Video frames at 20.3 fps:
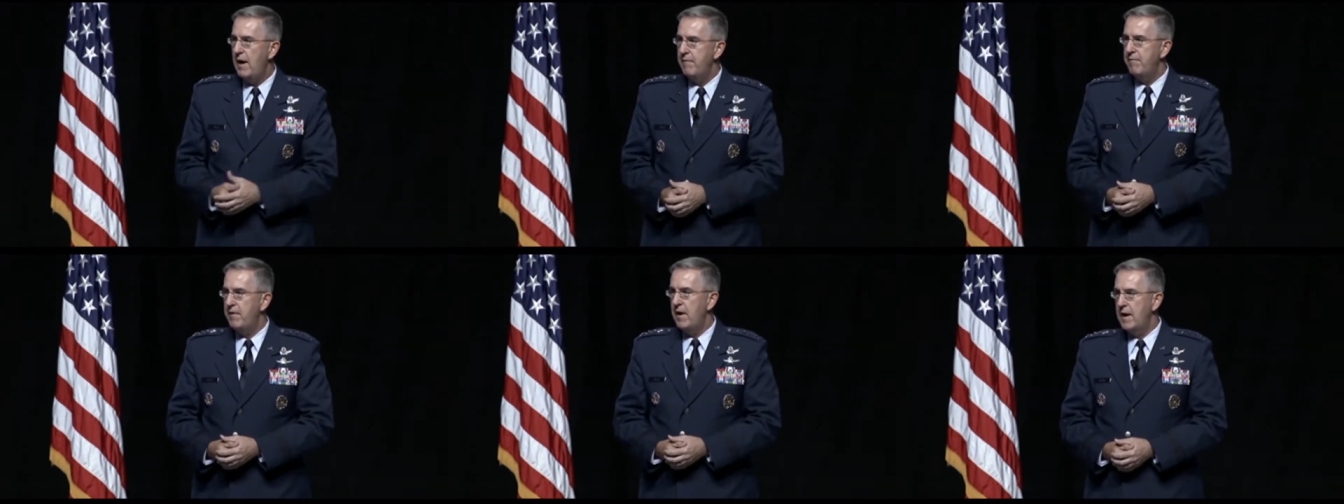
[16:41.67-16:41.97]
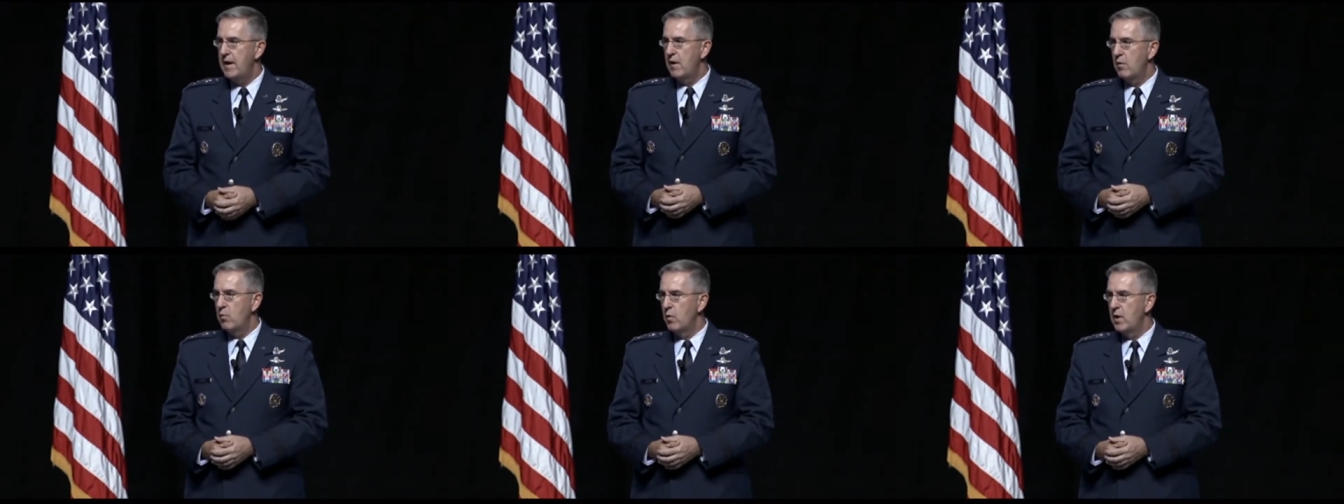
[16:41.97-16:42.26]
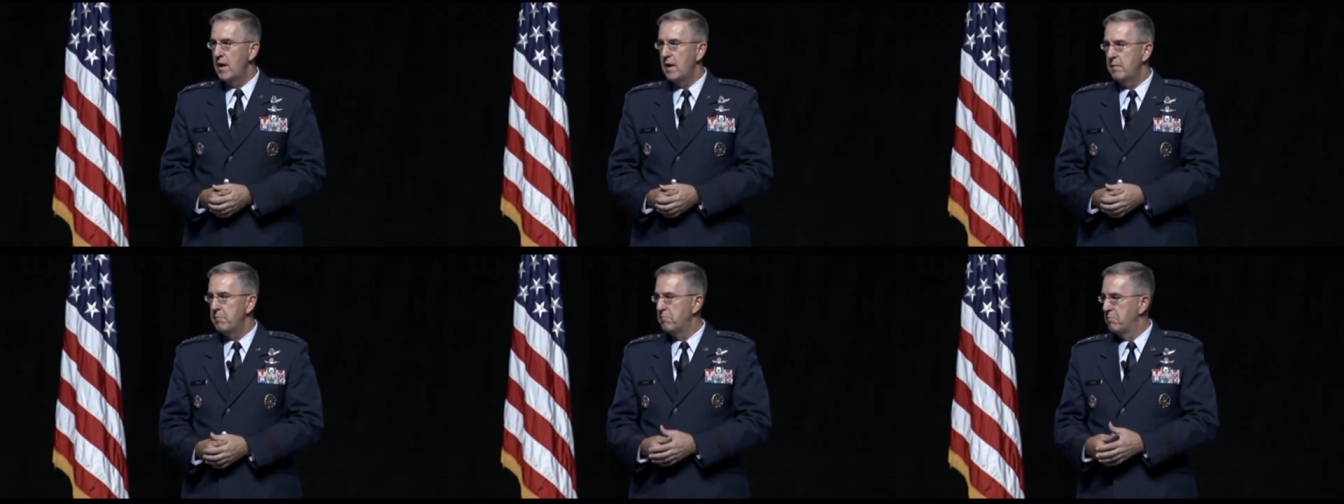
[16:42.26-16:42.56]
fly,
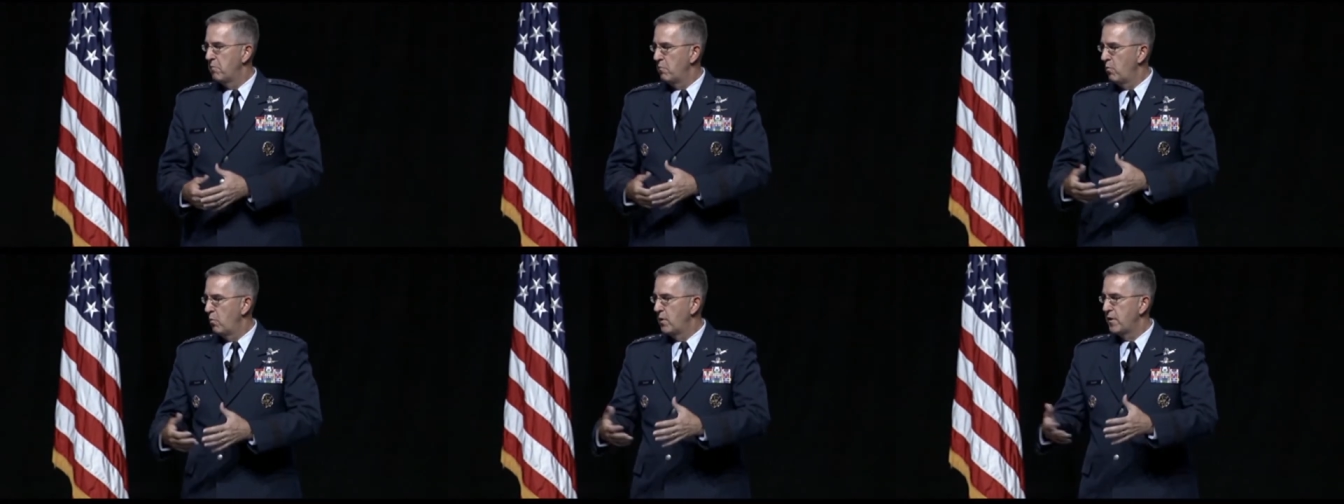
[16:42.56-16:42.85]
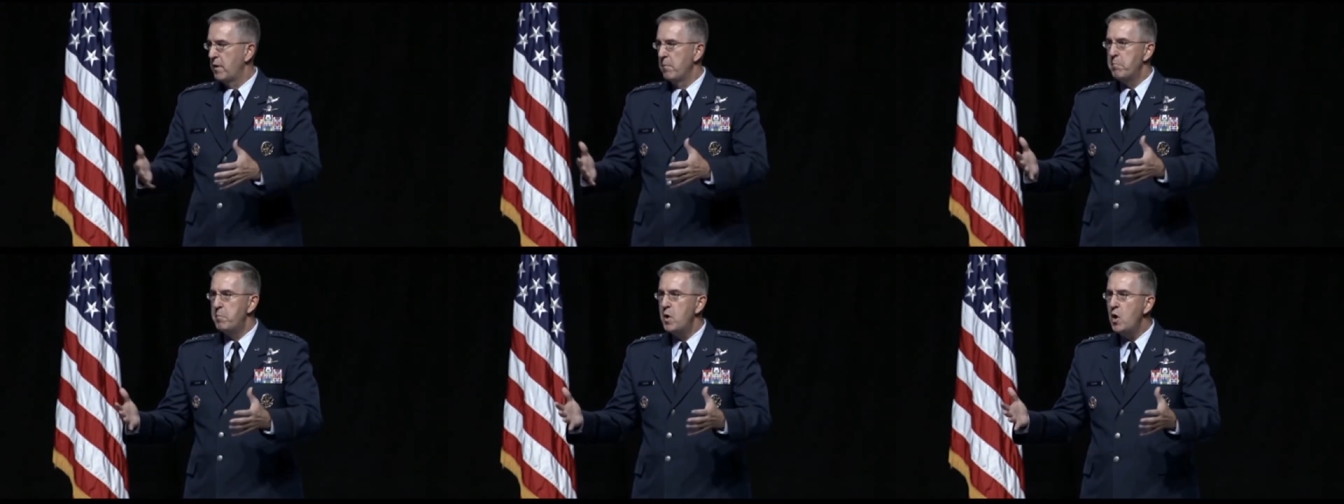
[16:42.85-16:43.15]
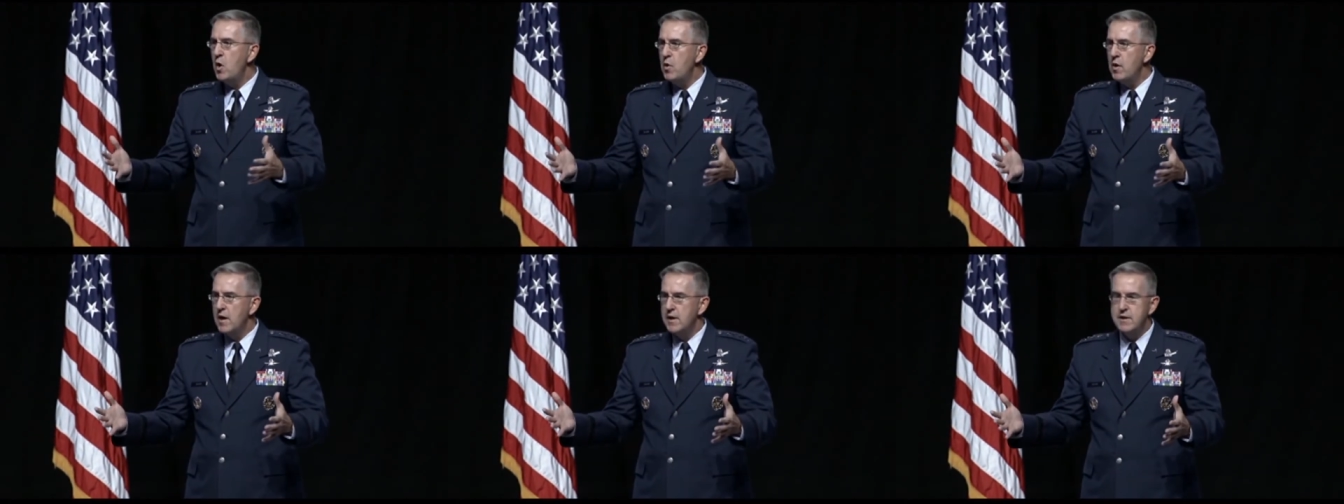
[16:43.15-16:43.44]
fight, and win
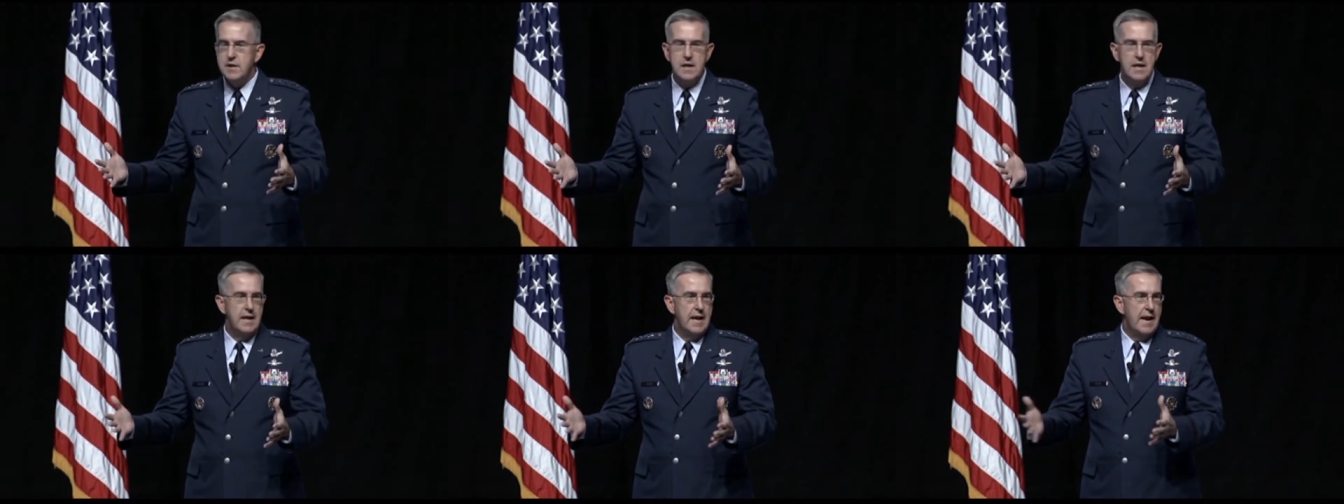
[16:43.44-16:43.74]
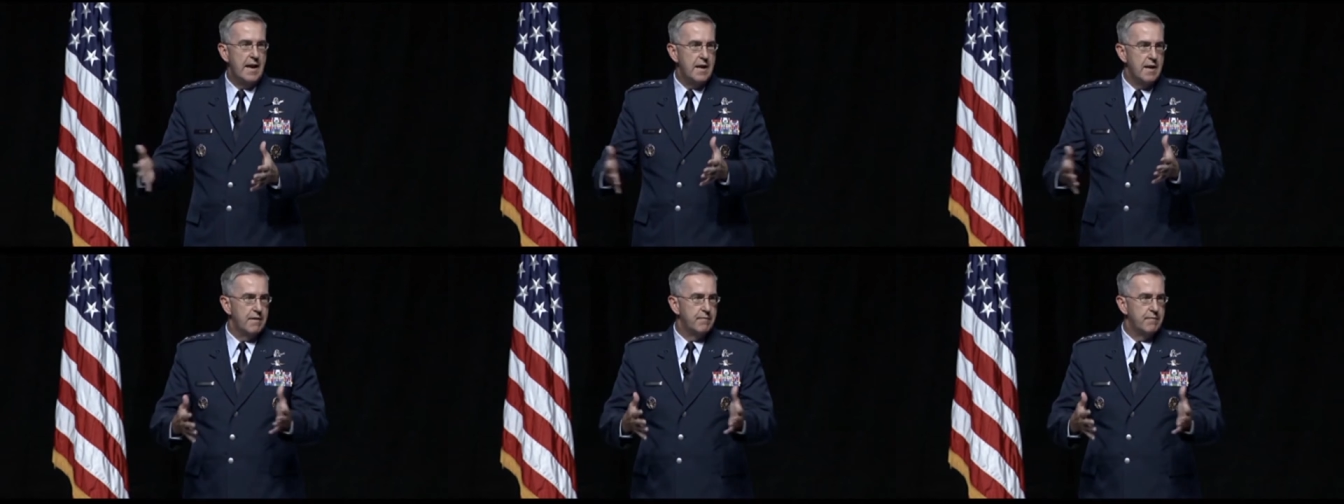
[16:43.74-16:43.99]
with impunity